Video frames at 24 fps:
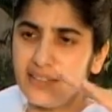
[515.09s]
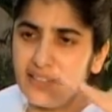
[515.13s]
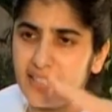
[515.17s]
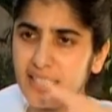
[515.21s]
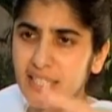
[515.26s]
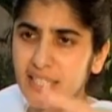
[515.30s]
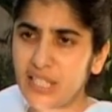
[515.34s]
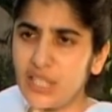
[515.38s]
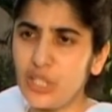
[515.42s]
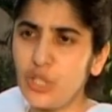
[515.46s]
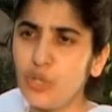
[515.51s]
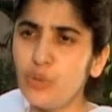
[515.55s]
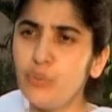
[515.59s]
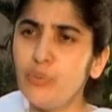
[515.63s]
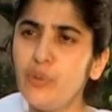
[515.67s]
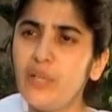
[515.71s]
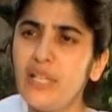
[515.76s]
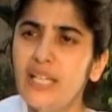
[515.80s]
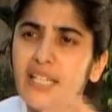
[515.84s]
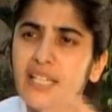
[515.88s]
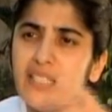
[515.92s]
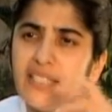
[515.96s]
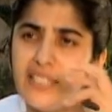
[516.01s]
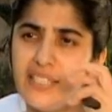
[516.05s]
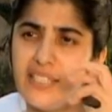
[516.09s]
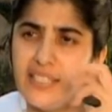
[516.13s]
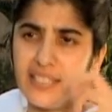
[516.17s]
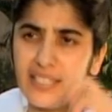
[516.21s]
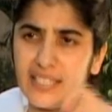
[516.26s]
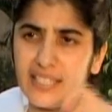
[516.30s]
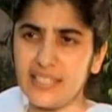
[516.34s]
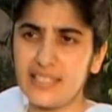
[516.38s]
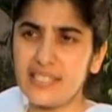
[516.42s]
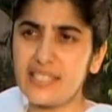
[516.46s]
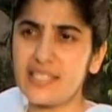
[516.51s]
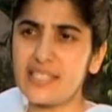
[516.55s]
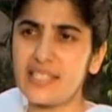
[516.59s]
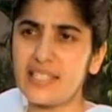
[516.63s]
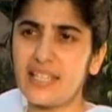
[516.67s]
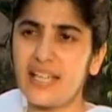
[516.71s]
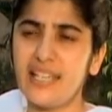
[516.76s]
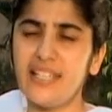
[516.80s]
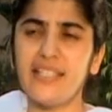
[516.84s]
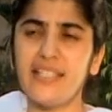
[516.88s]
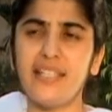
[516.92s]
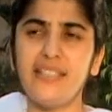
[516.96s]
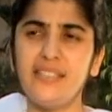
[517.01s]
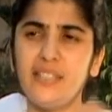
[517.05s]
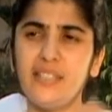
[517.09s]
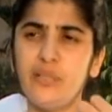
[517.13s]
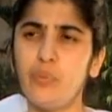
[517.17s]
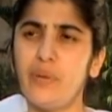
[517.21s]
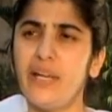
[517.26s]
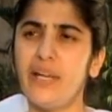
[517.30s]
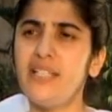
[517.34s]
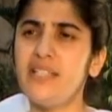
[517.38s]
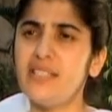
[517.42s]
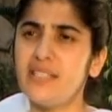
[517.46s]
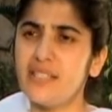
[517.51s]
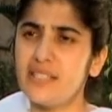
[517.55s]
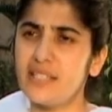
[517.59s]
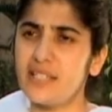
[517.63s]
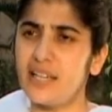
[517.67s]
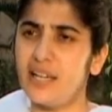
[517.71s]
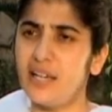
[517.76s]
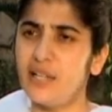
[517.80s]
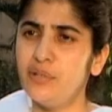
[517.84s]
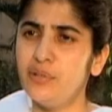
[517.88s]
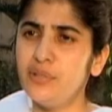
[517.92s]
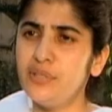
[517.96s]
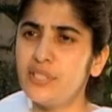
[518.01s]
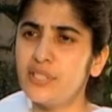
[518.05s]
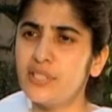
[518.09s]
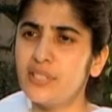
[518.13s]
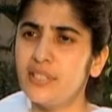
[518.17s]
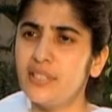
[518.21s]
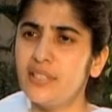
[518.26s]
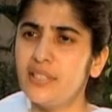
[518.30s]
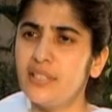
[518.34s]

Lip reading: accumulated it inside, I didn't vent it out,